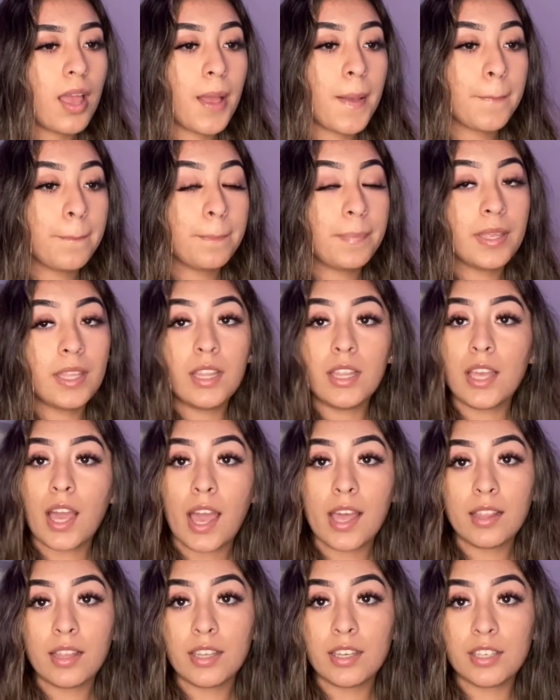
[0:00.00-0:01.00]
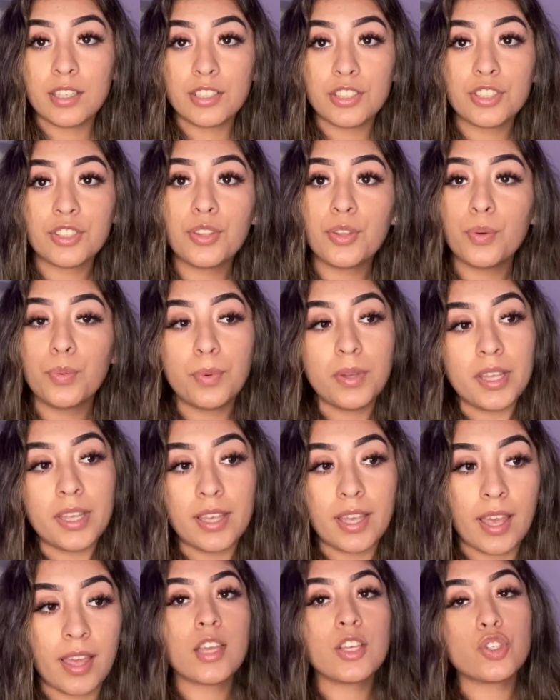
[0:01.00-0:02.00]
Billie Eilish, The
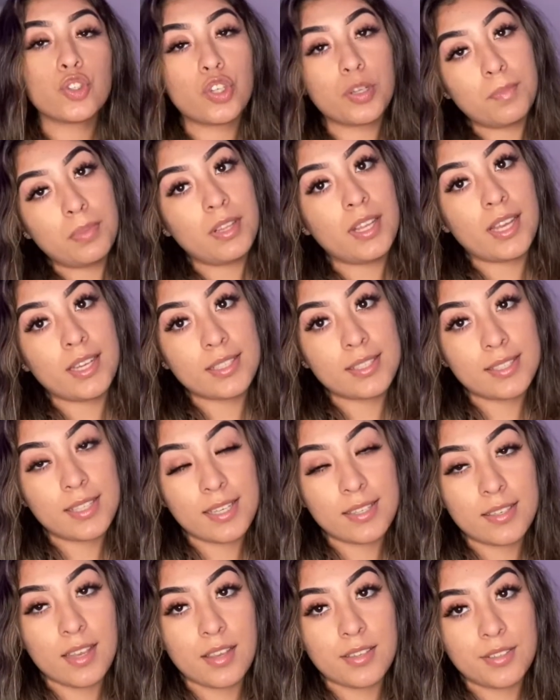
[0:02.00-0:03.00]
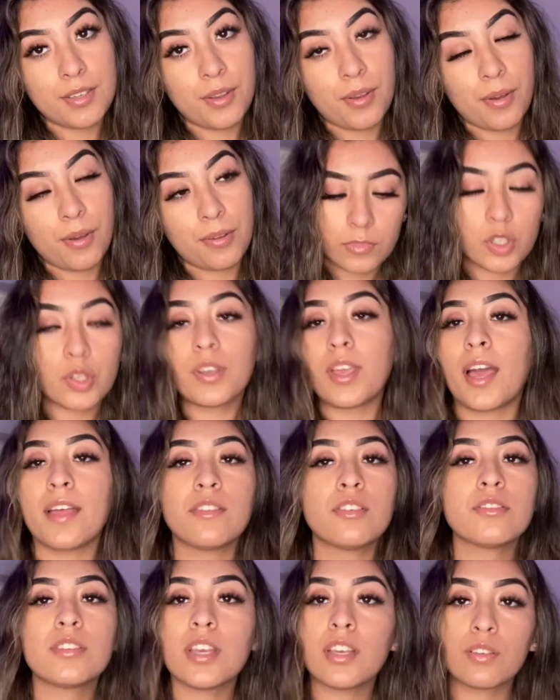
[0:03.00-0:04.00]
Weeknd, Triple X Tentacion. So yeah,
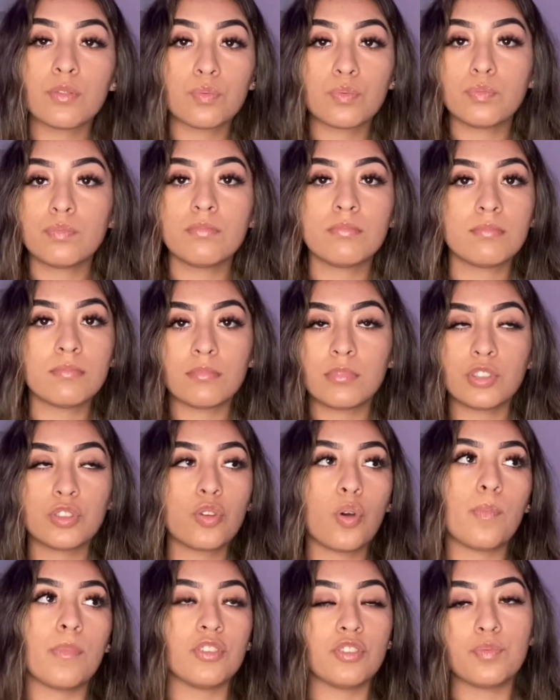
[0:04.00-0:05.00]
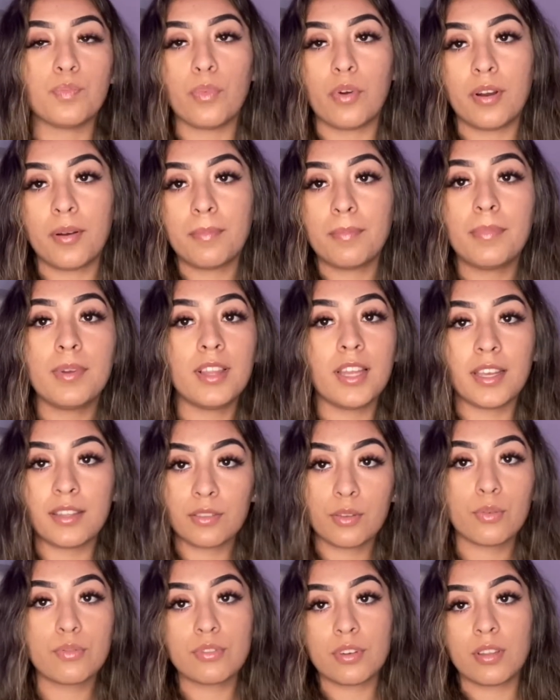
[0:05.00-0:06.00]
there's like so much more, but like
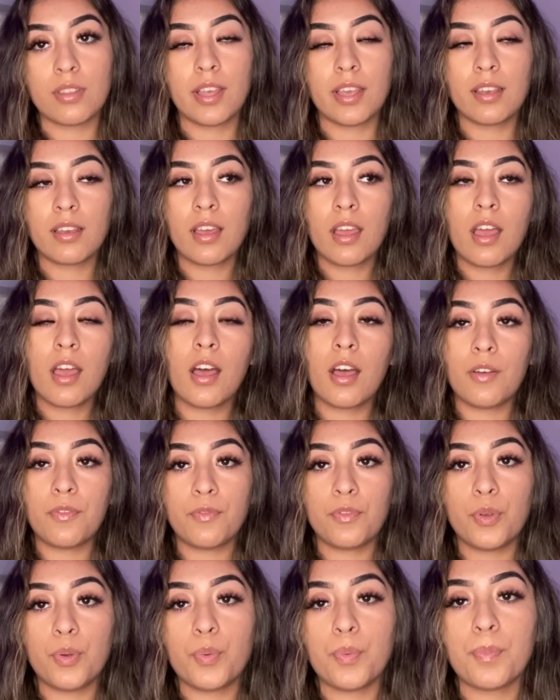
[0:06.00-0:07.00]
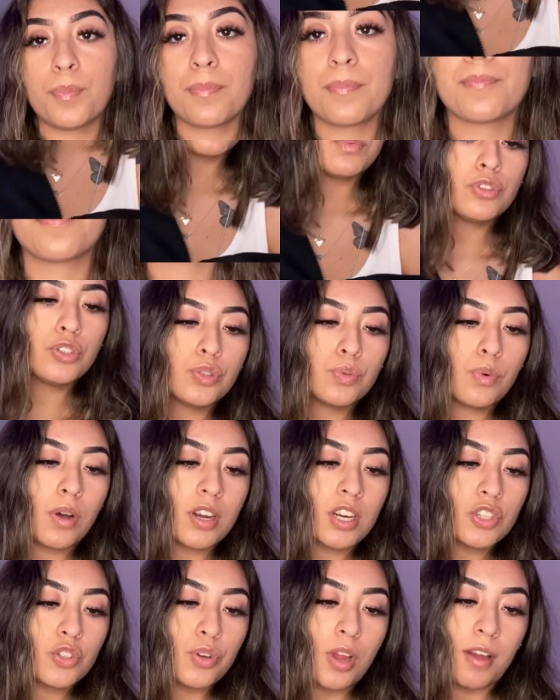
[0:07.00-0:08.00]
those are like a few. Where would you
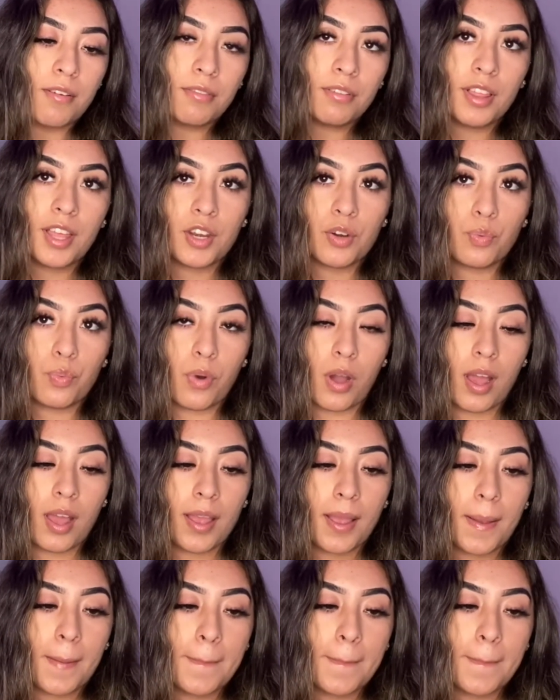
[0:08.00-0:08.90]
want to travel and why?